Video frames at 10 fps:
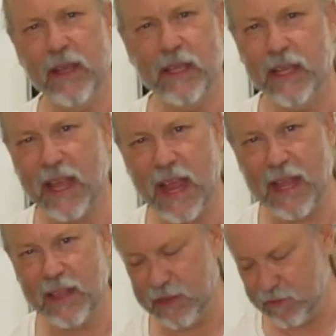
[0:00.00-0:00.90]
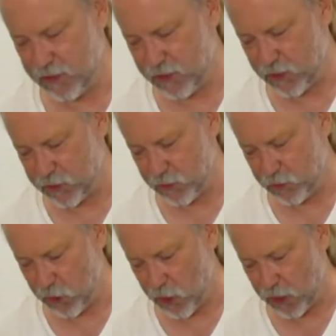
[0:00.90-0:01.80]
You can't leave it in there too
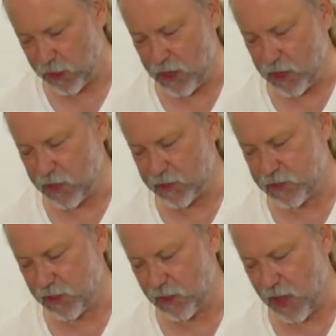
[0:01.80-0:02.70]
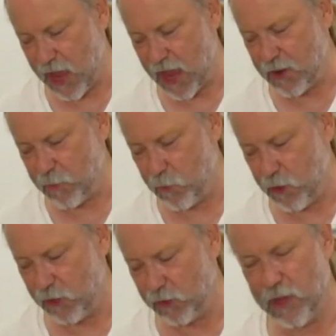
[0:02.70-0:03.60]
long because the lye
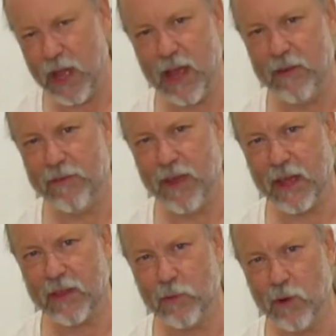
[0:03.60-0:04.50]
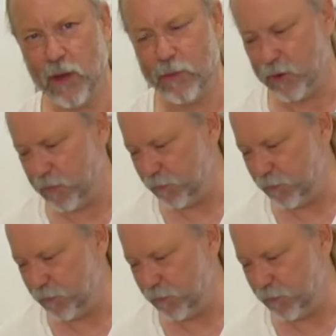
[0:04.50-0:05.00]
will not affect the rubber,